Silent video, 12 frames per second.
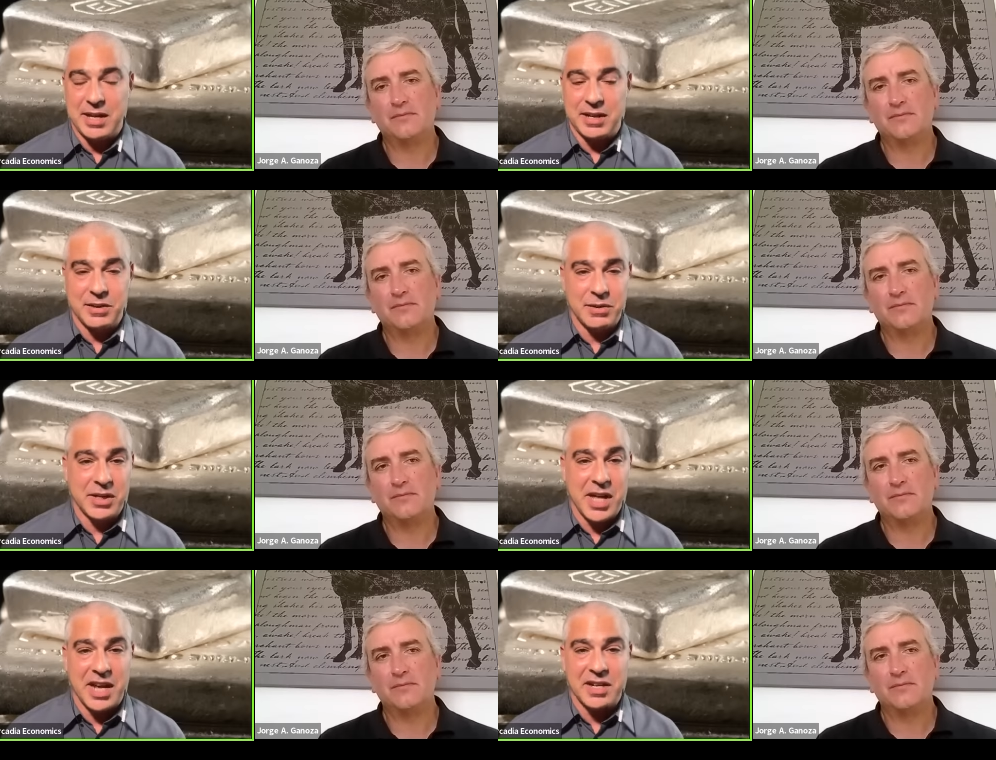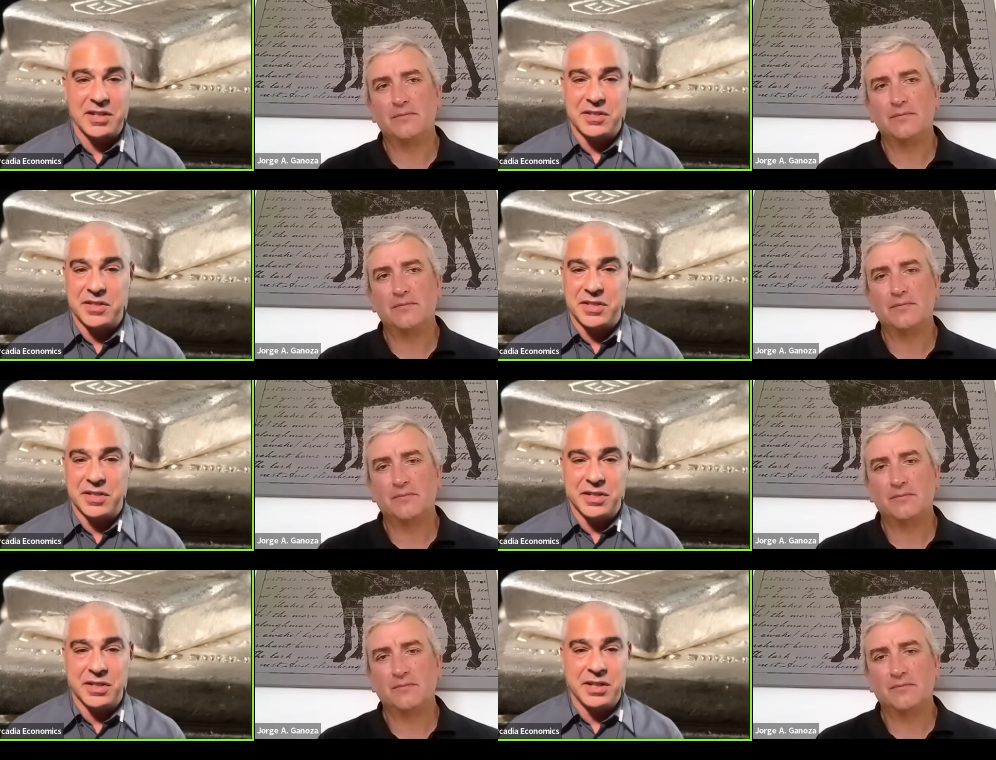Speaker 1: I know a lot is
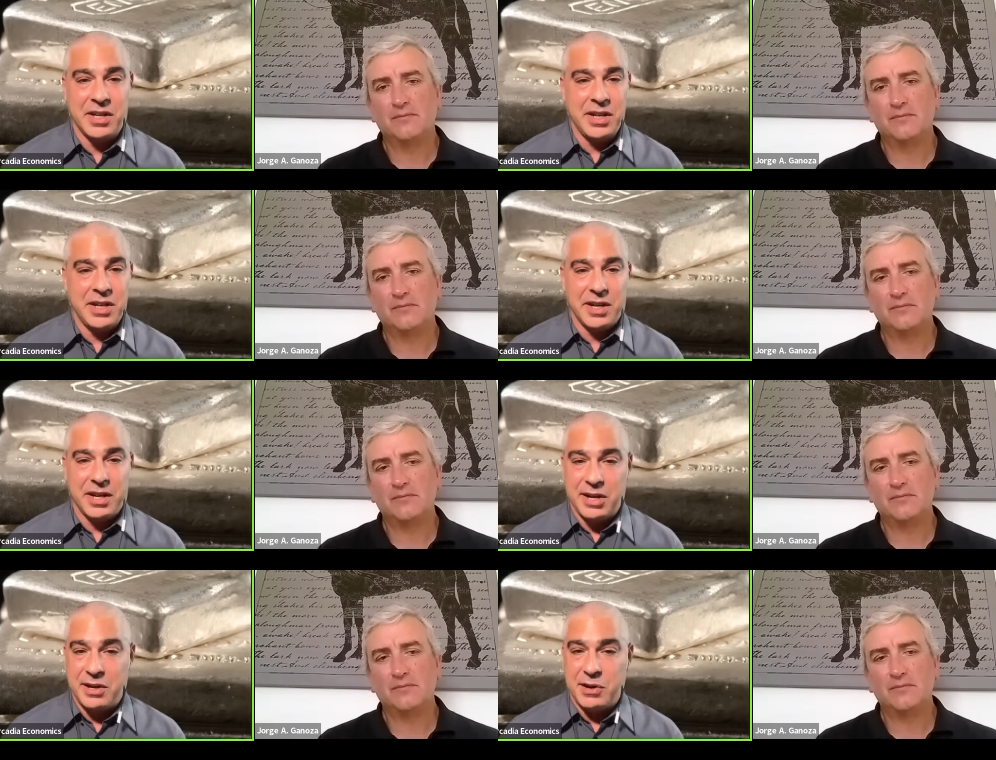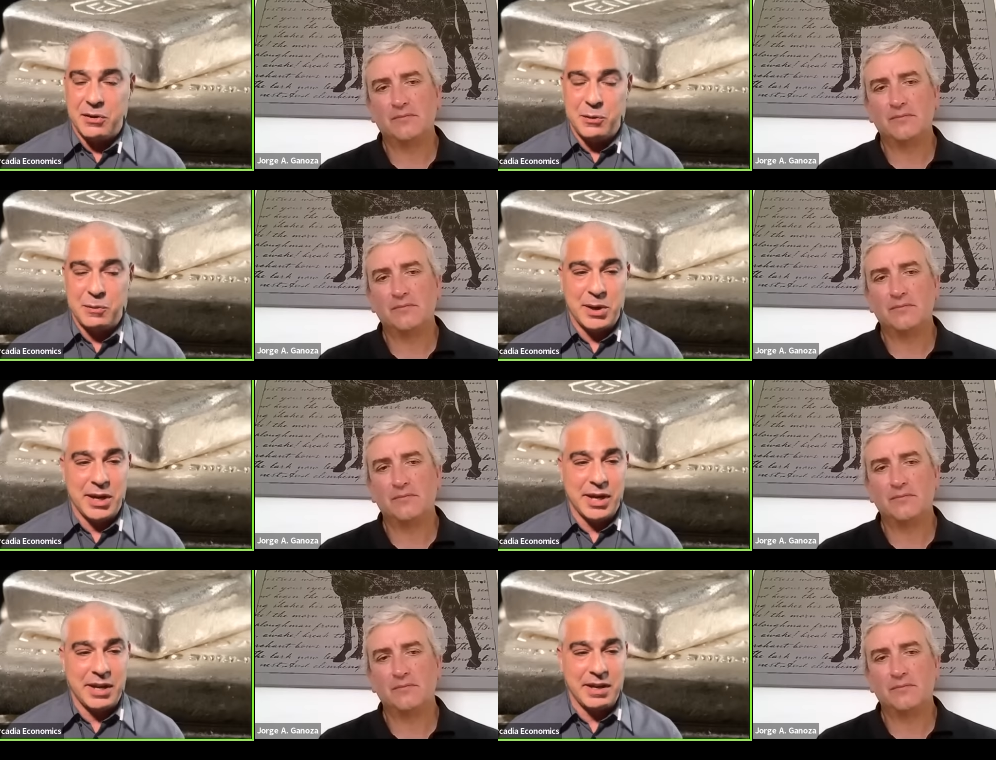still unknown,
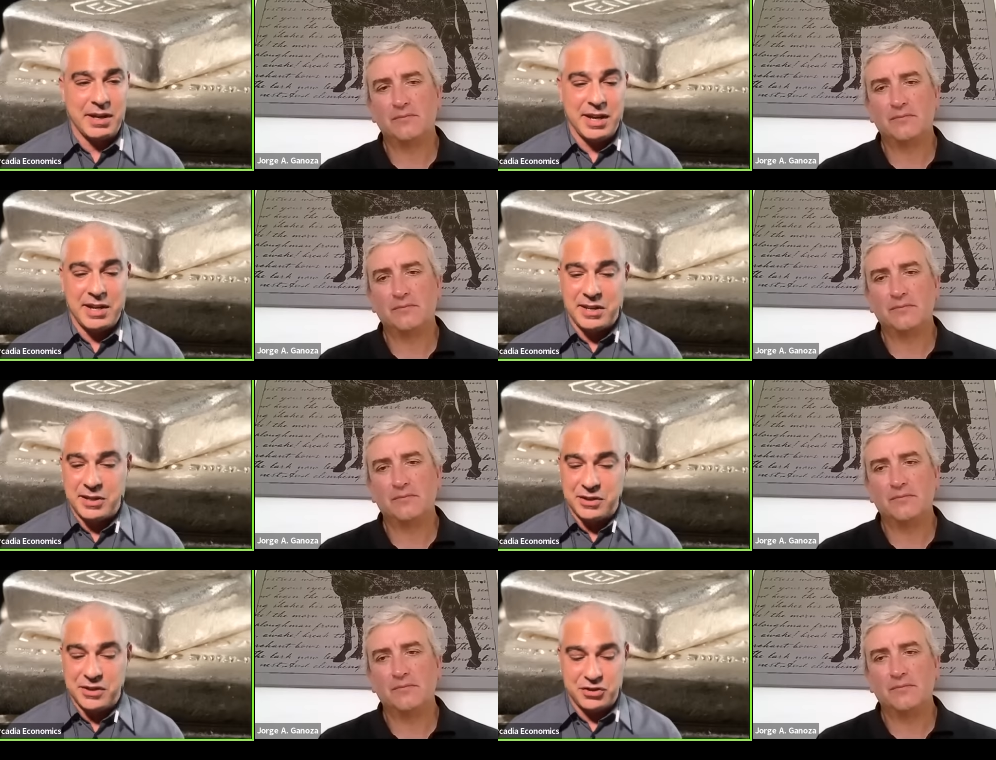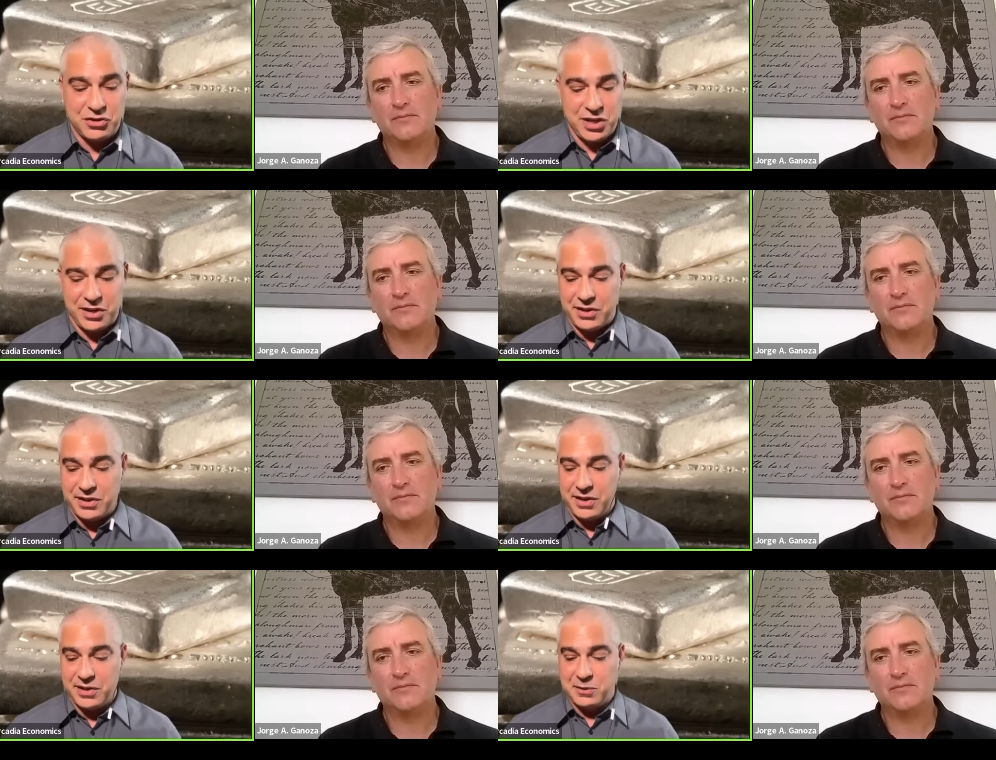but anything you could share
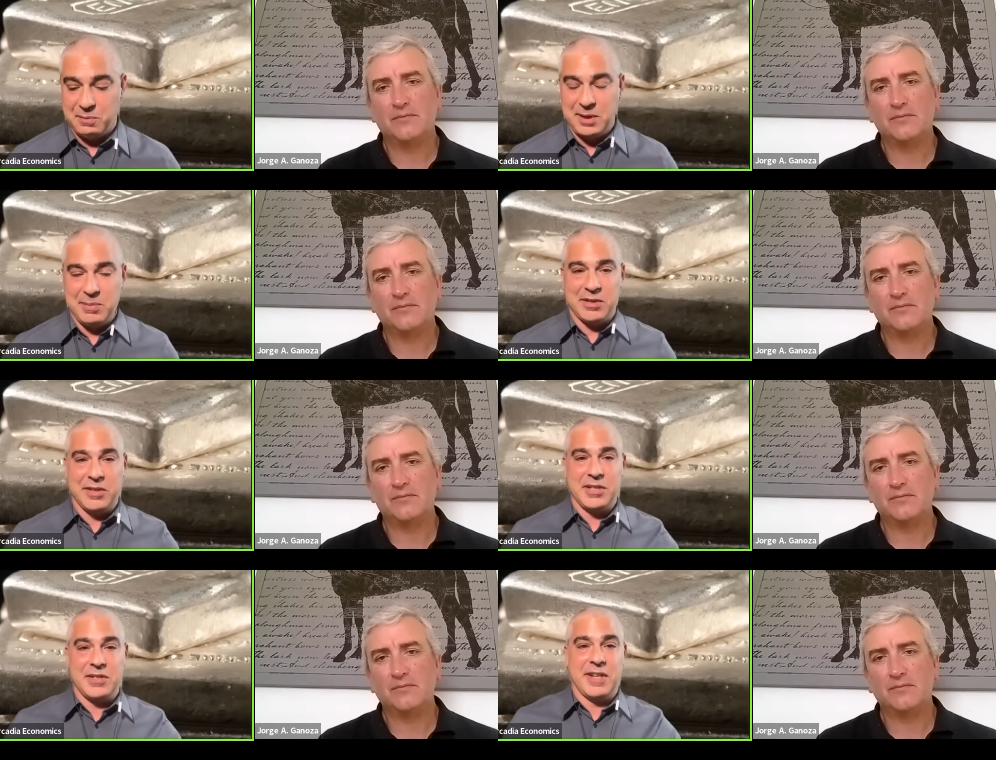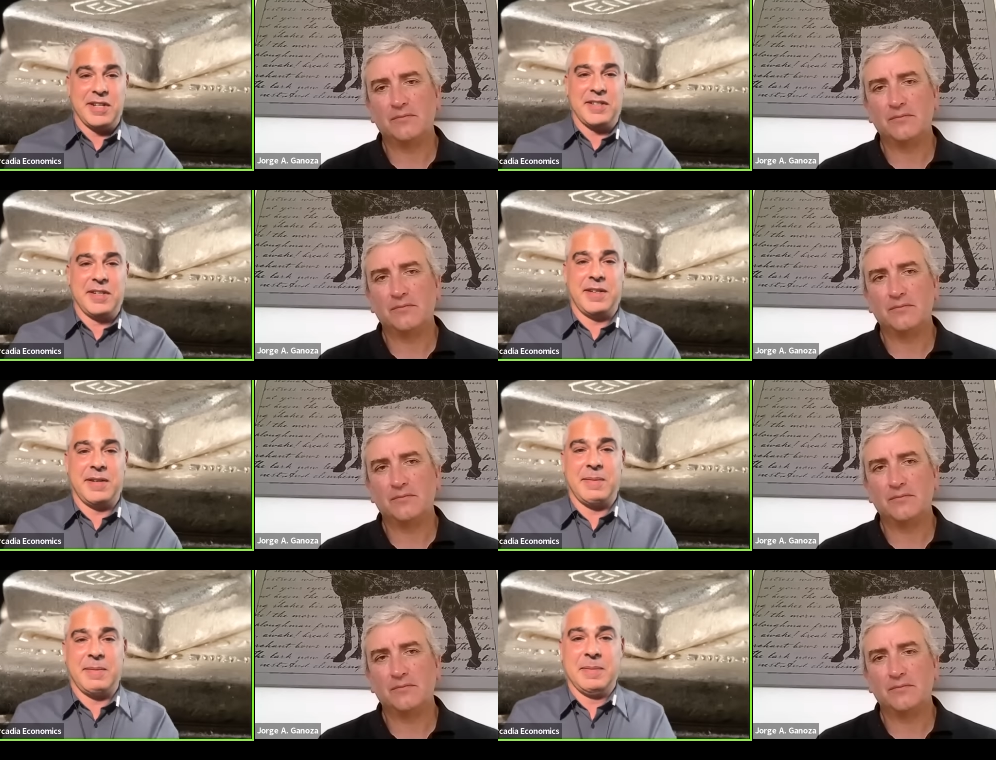there, I know people are interested in.